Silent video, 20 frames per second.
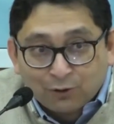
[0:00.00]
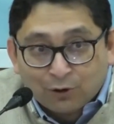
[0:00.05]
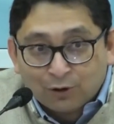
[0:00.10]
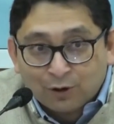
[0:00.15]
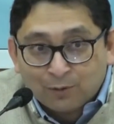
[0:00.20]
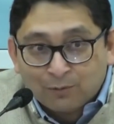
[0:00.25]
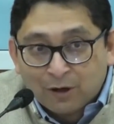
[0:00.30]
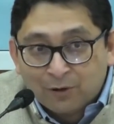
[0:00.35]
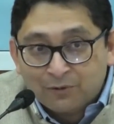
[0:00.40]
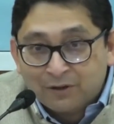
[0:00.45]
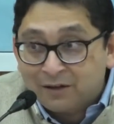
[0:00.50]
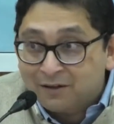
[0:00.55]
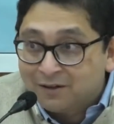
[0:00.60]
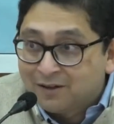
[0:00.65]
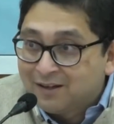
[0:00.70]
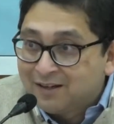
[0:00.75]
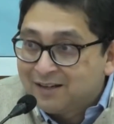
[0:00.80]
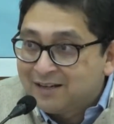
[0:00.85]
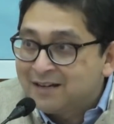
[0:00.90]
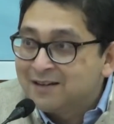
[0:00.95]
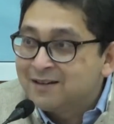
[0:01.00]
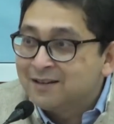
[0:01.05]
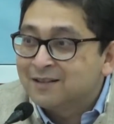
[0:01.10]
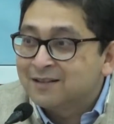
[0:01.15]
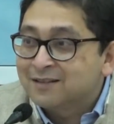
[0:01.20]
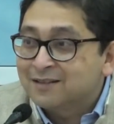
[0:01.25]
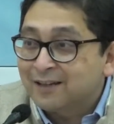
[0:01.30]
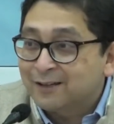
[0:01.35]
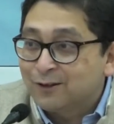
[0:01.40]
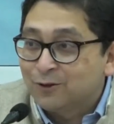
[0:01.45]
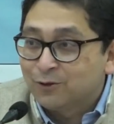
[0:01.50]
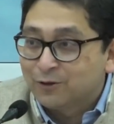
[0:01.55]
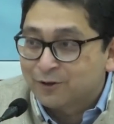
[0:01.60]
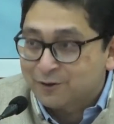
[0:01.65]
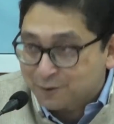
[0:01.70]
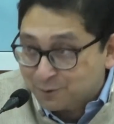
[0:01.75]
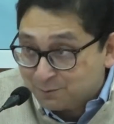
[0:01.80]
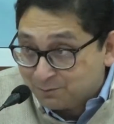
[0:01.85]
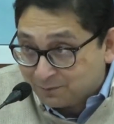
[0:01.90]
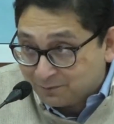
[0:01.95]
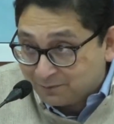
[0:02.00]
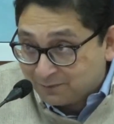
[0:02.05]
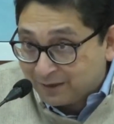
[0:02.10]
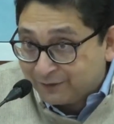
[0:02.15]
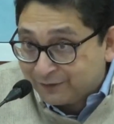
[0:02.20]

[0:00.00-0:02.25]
talk about Indian secularism,